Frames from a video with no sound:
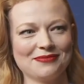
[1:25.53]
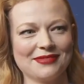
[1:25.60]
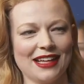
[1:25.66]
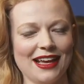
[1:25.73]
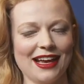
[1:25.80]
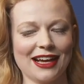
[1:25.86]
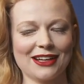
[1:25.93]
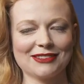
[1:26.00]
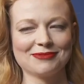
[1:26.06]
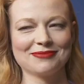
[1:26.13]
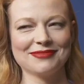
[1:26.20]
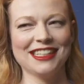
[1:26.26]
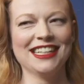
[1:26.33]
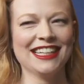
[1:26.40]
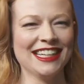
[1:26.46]
Yeah. Make
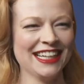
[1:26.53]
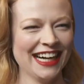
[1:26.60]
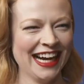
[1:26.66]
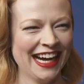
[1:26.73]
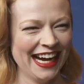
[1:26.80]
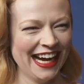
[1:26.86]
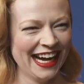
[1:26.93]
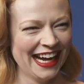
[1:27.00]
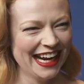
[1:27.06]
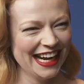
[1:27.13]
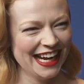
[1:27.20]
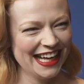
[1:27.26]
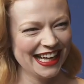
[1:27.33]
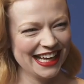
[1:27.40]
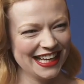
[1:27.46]
of the, the
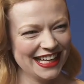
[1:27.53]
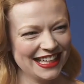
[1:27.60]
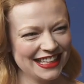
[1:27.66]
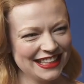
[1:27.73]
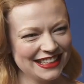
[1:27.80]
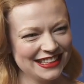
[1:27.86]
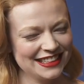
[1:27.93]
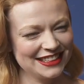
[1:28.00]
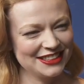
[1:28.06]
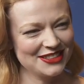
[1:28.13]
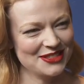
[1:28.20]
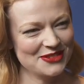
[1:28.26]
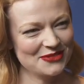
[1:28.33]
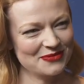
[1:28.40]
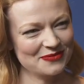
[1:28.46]
love for Succession
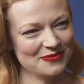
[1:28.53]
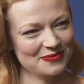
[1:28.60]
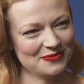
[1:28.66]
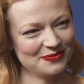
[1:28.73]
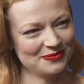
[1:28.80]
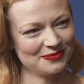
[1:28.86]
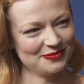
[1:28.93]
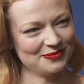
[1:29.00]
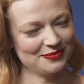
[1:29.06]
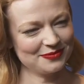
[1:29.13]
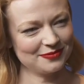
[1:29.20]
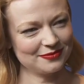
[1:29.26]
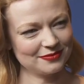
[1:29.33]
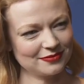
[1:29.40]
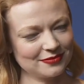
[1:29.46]
because everyone's so
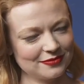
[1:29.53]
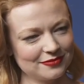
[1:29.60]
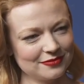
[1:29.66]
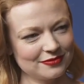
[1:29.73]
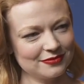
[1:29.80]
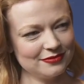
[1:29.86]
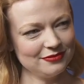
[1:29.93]
obsessed with the show.